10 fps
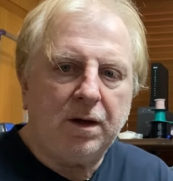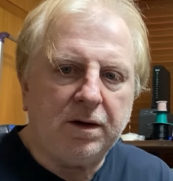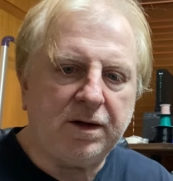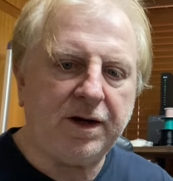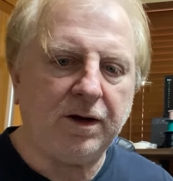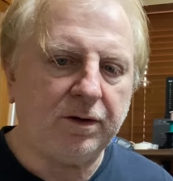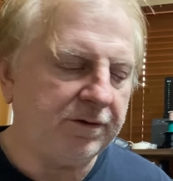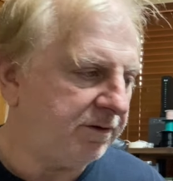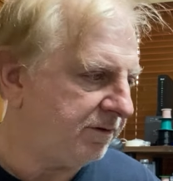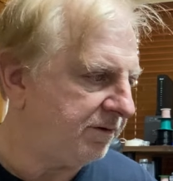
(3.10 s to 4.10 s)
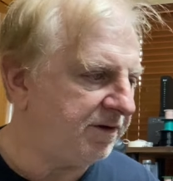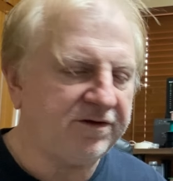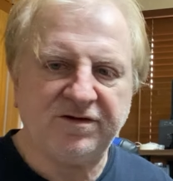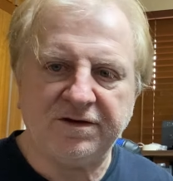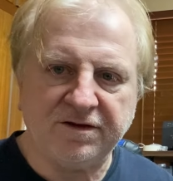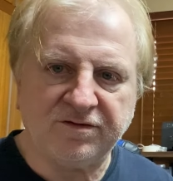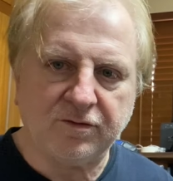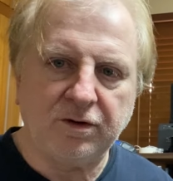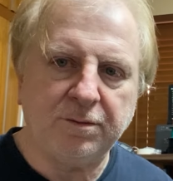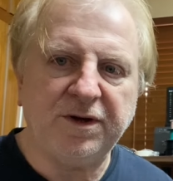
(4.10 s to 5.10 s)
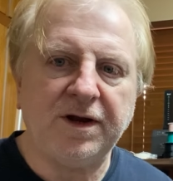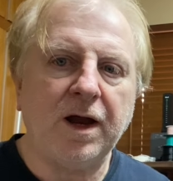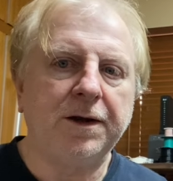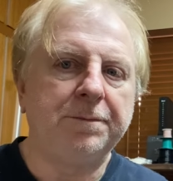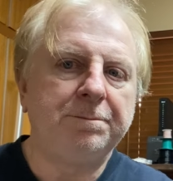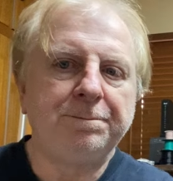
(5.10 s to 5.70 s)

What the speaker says: Now, they said this couldn't be done.